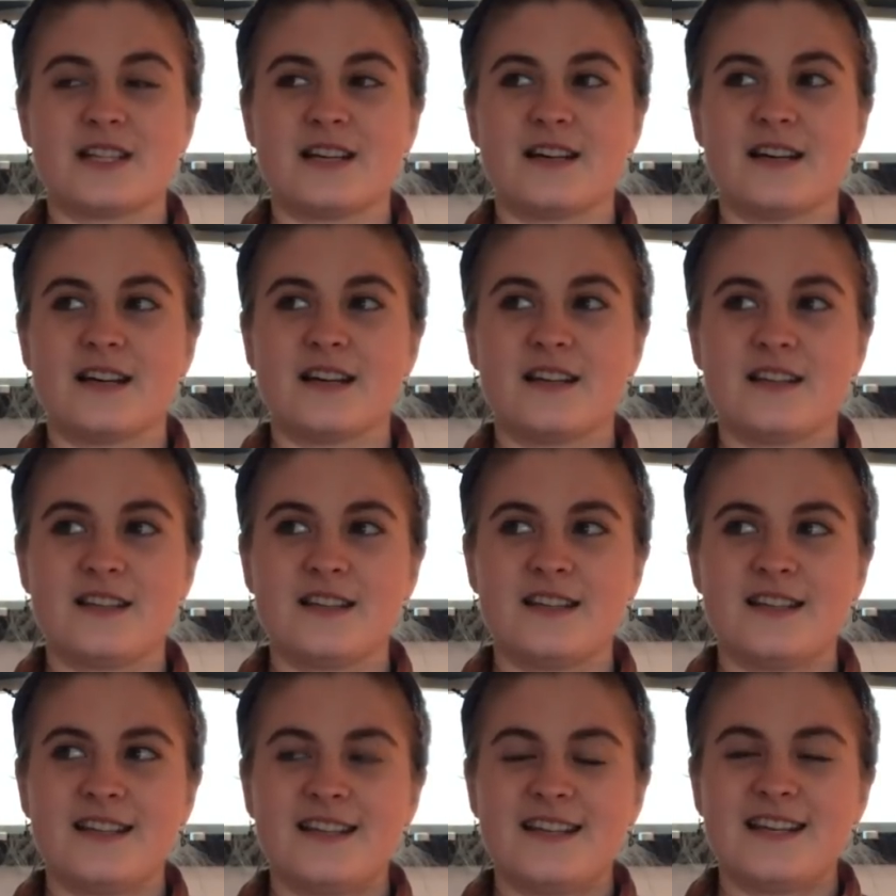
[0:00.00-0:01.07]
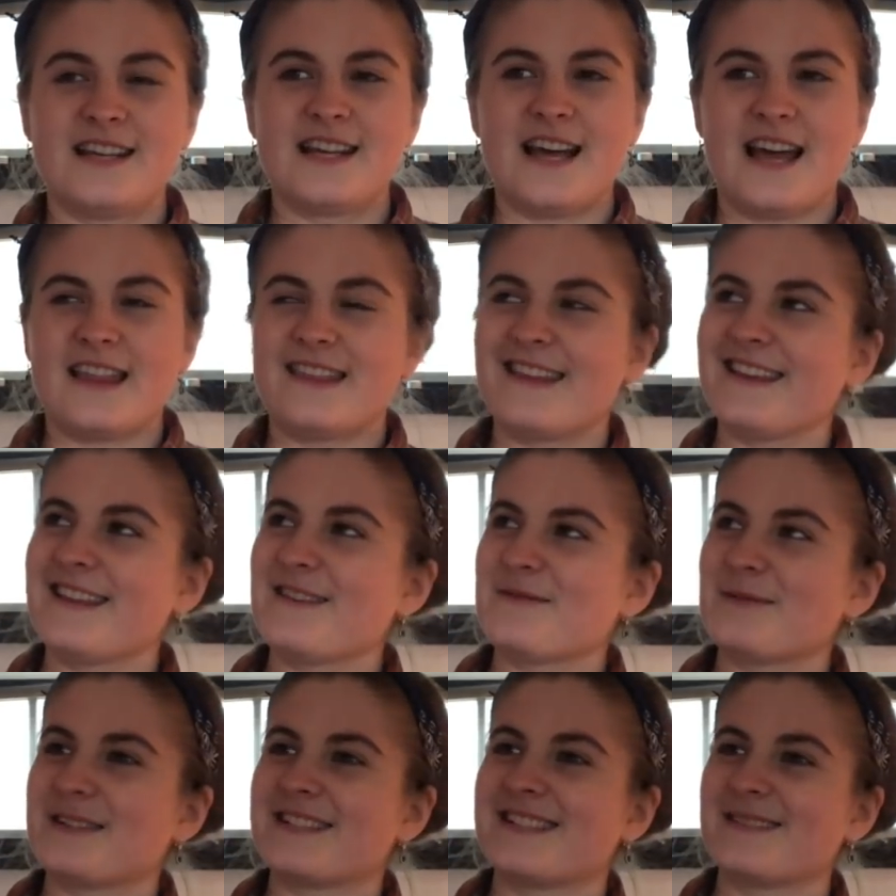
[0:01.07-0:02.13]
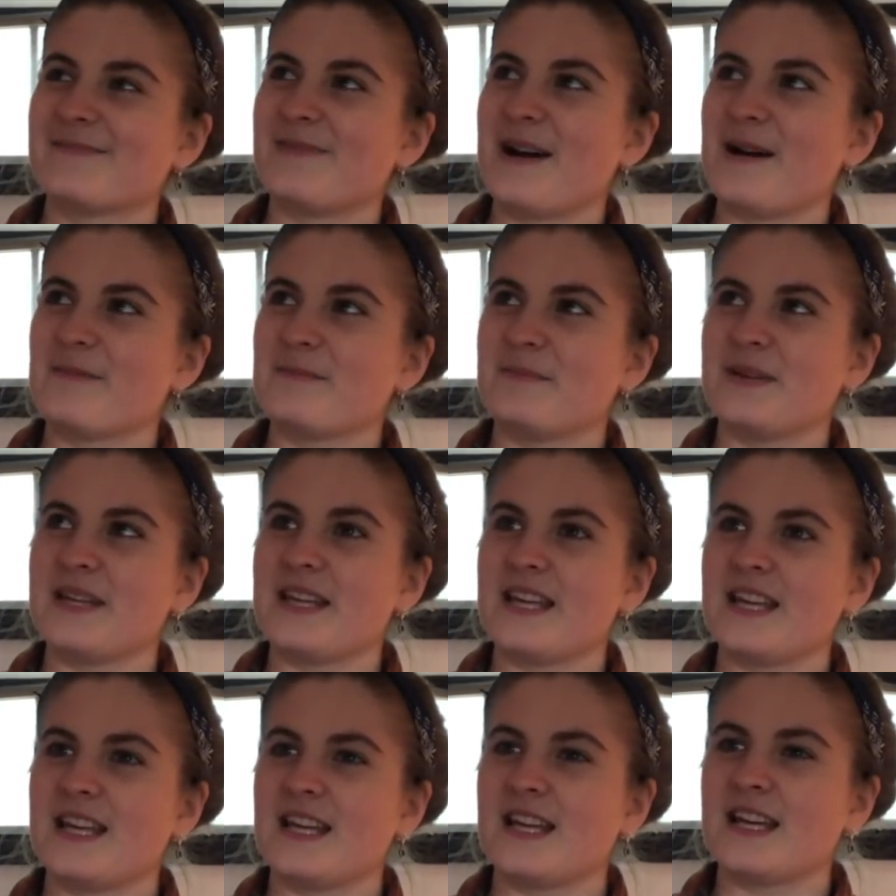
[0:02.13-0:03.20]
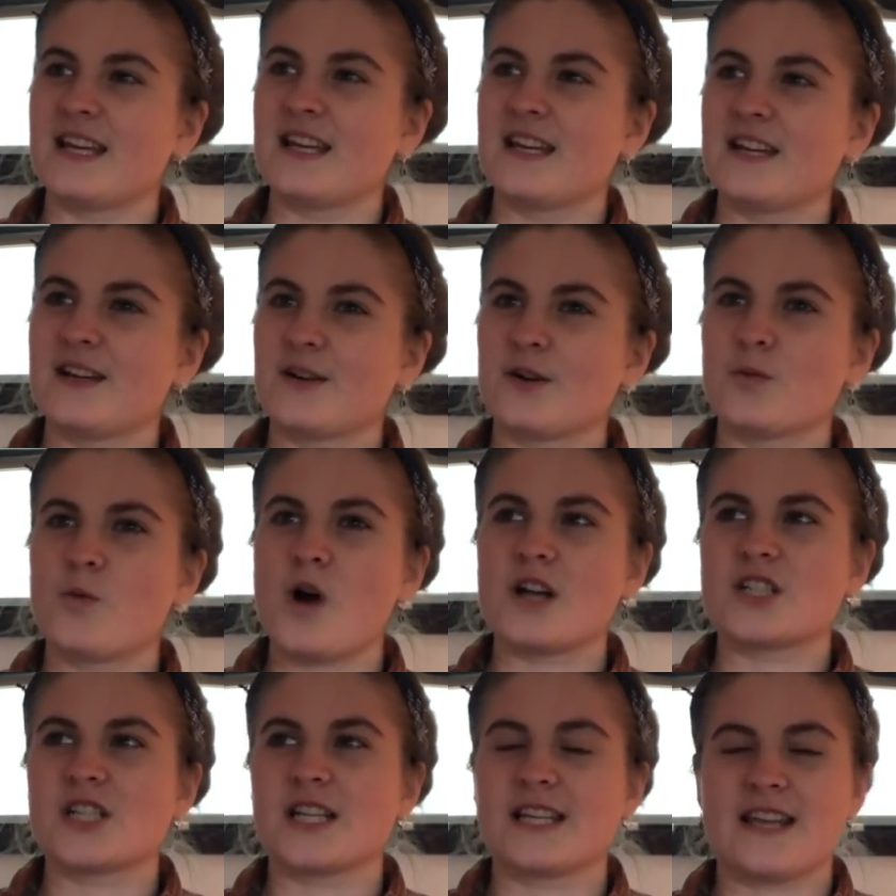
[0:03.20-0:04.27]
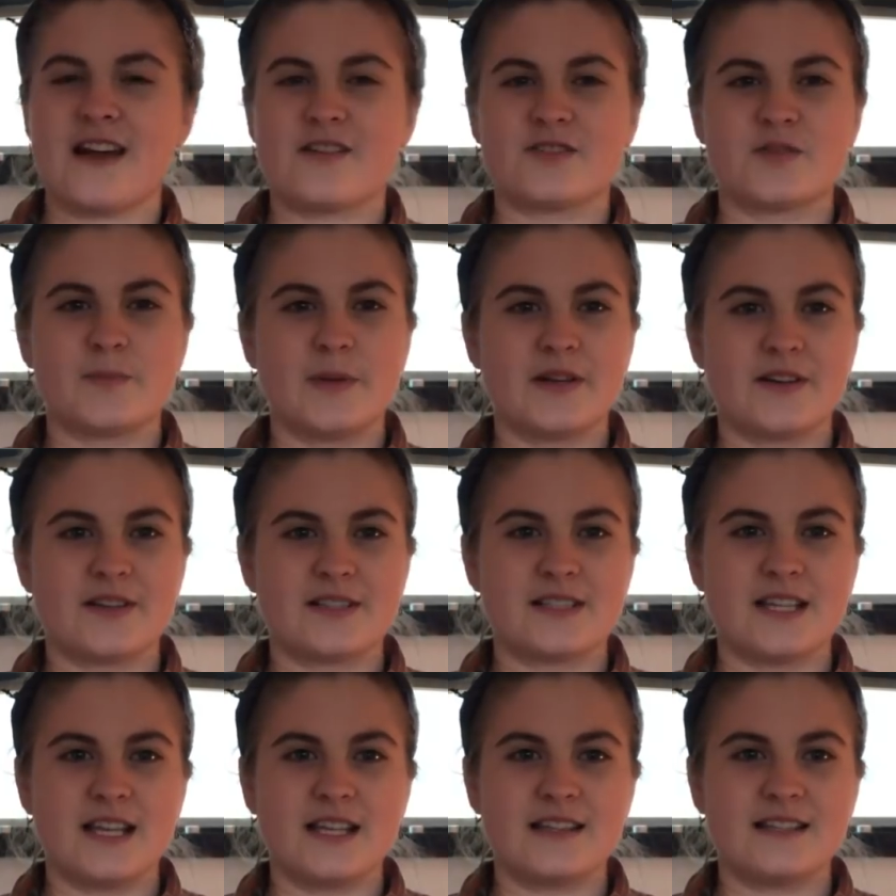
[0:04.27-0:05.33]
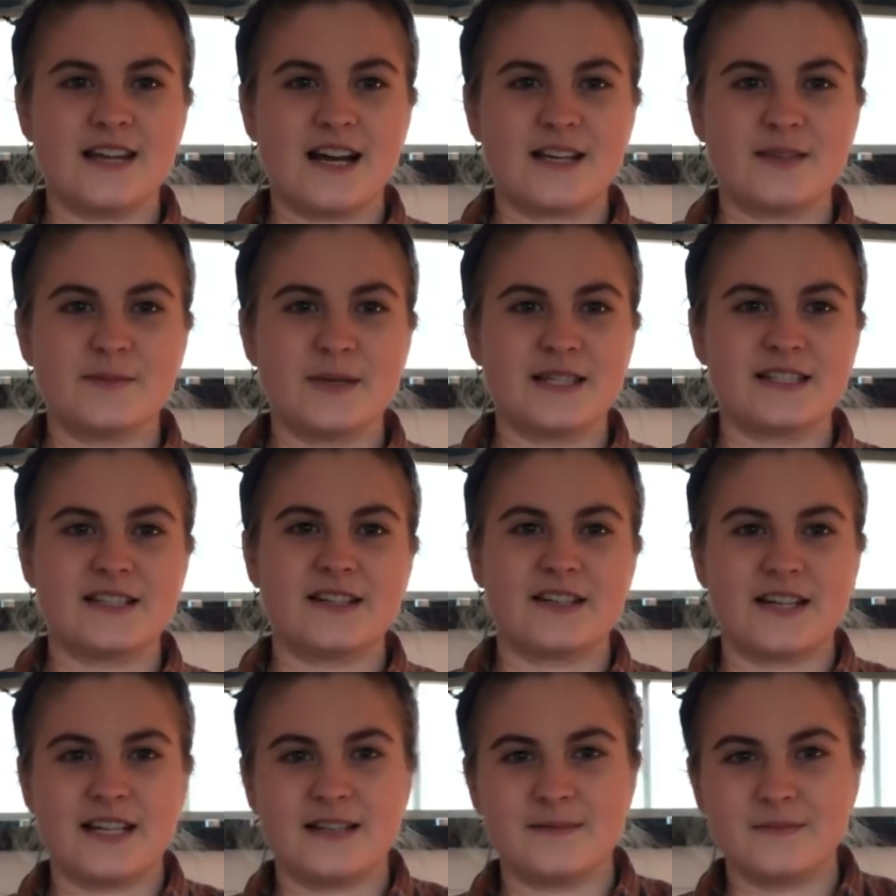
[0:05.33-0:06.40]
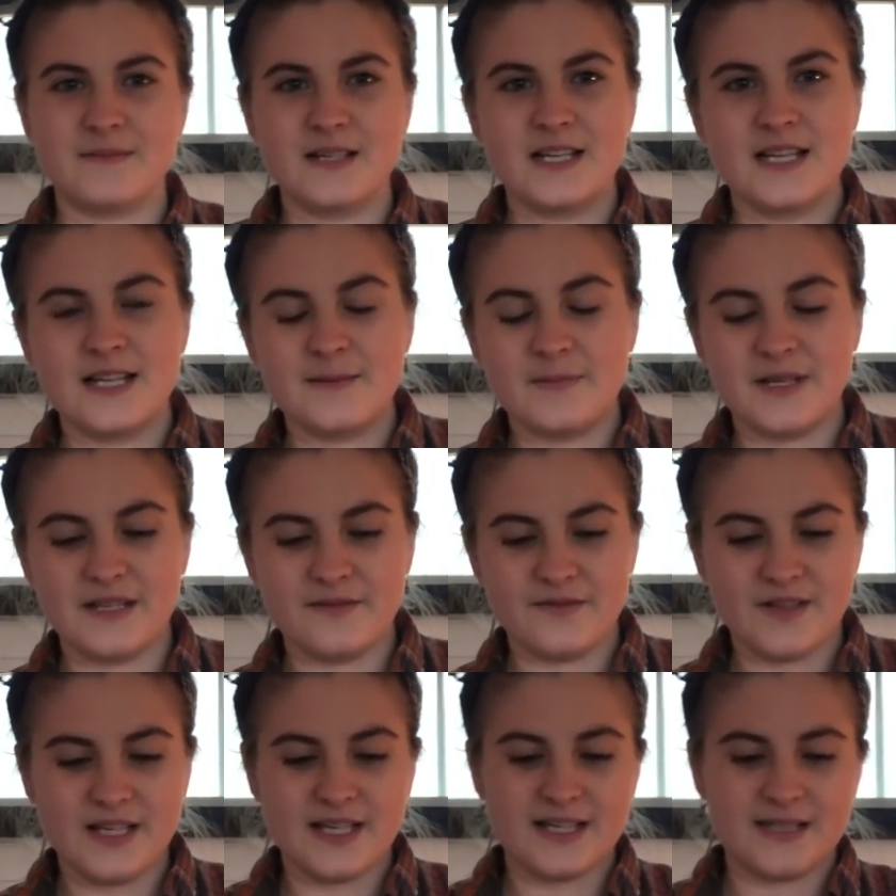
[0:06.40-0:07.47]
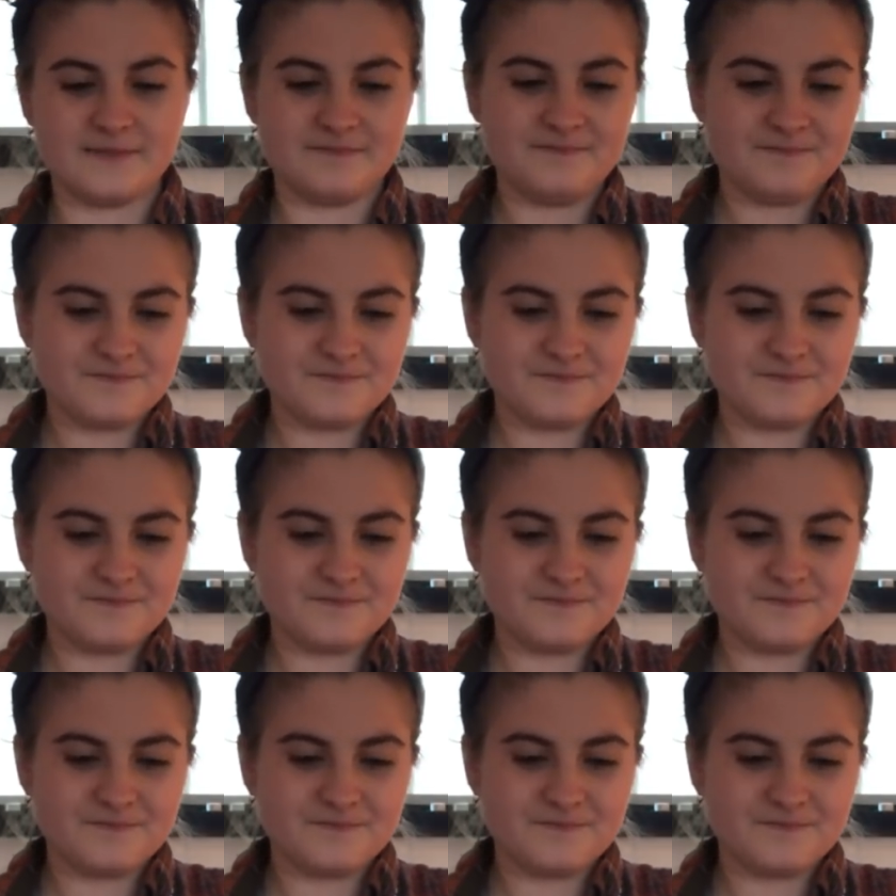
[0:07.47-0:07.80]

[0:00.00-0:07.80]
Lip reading: I think it was about being or watching Cowspiracy, the documentary, and being vegan.